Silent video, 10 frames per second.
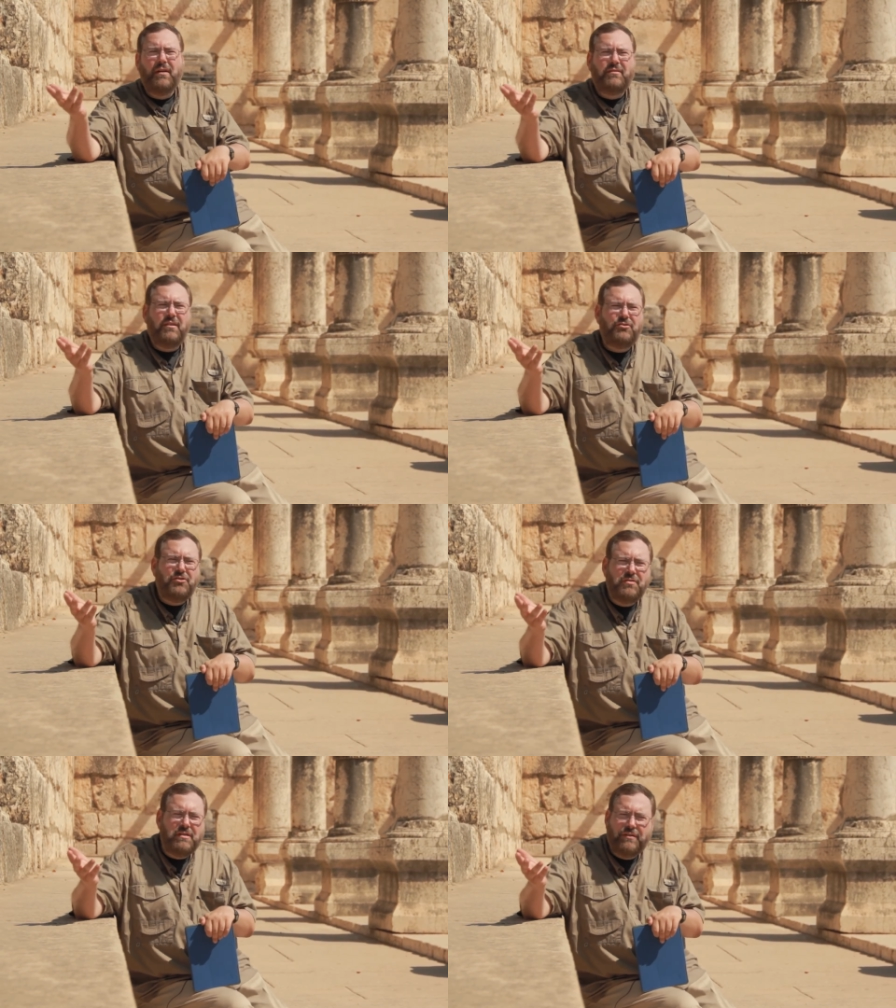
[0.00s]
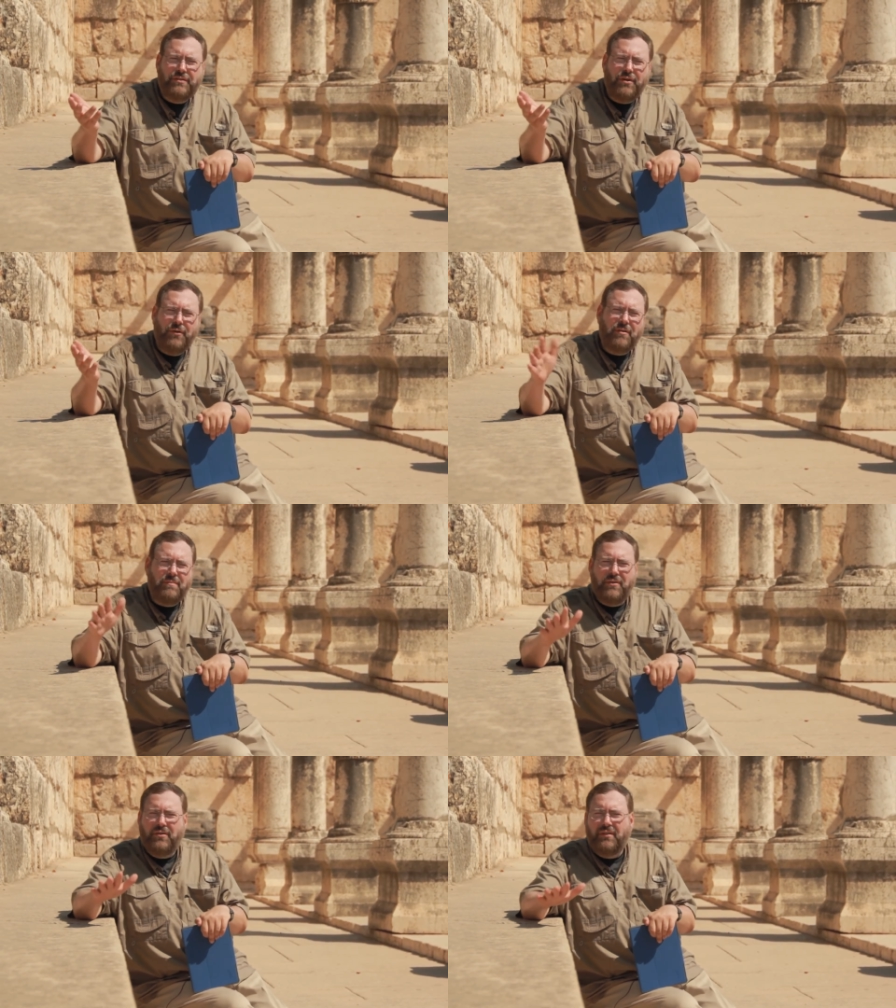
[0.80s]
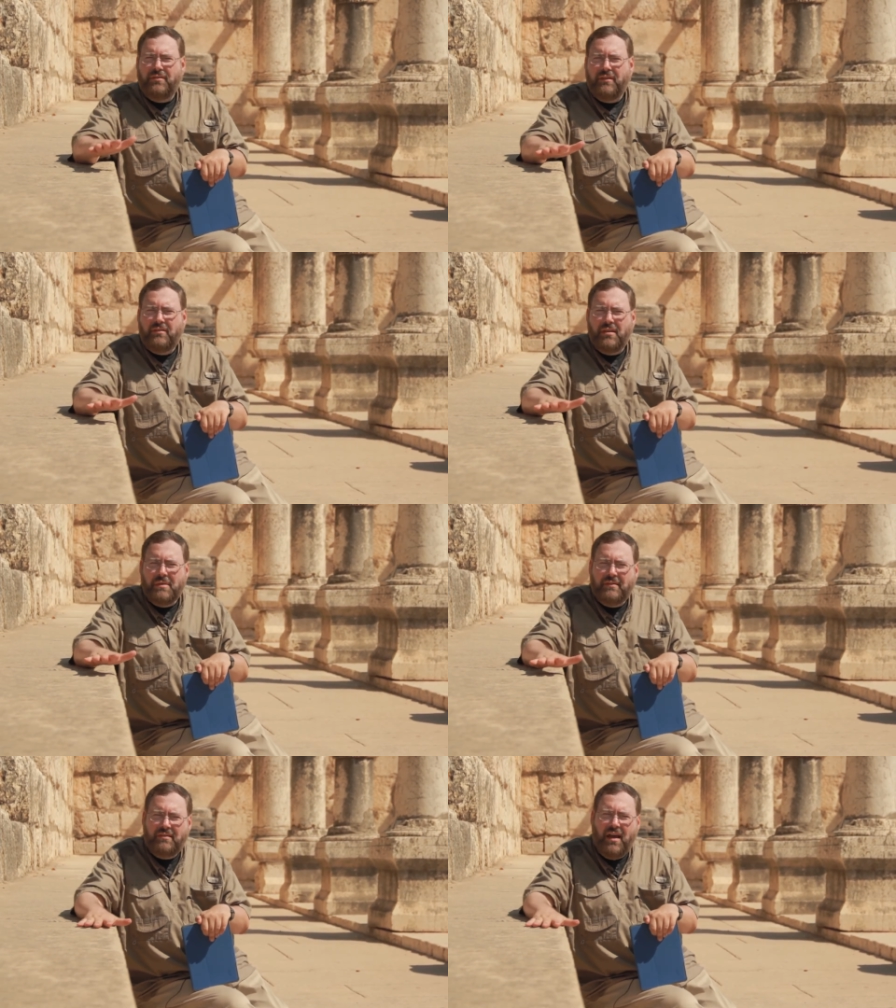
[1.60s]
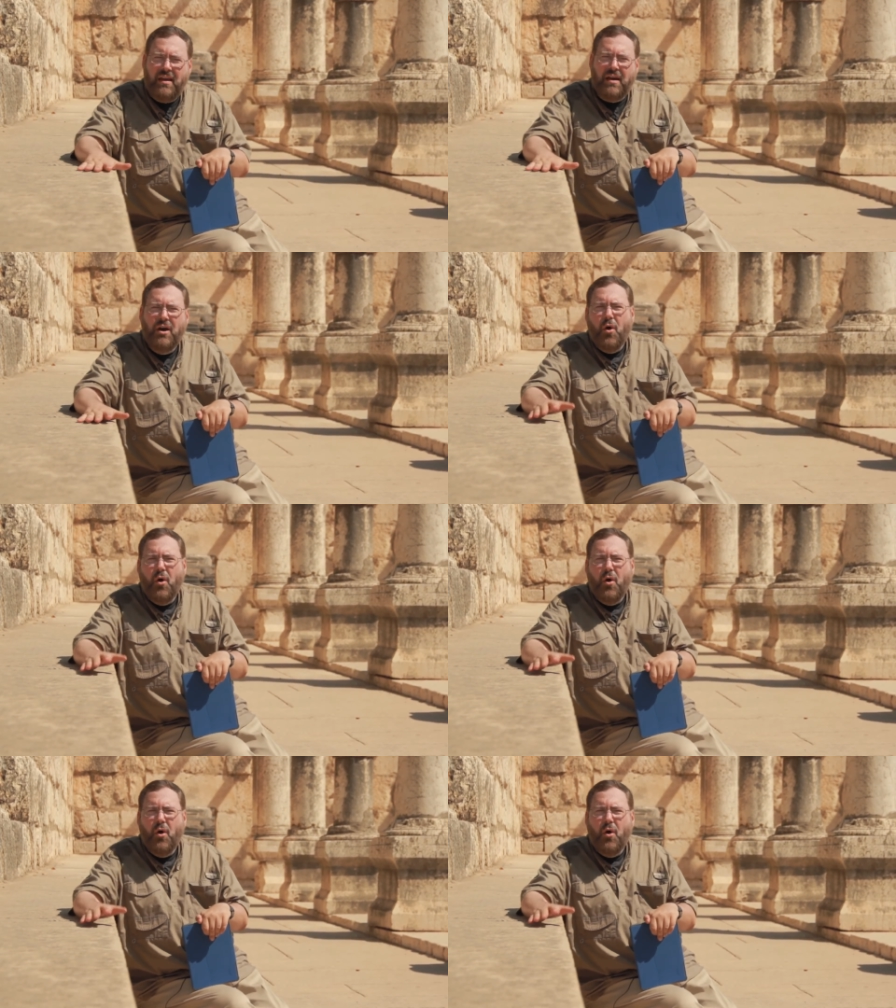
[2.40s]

such unique authority? Because he's the Messiah.